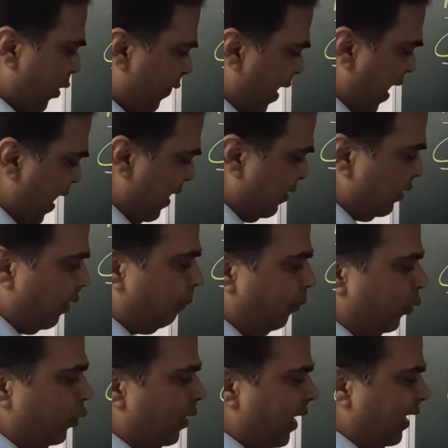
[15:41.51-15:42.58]
and the
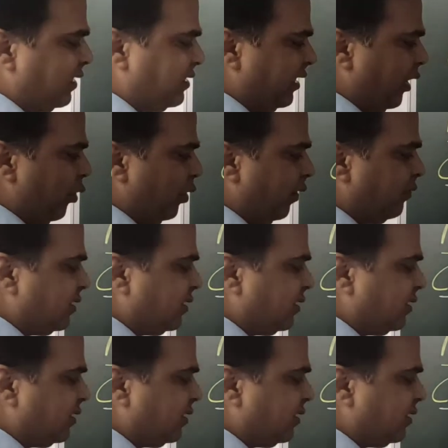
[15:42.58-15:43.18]
plural executive.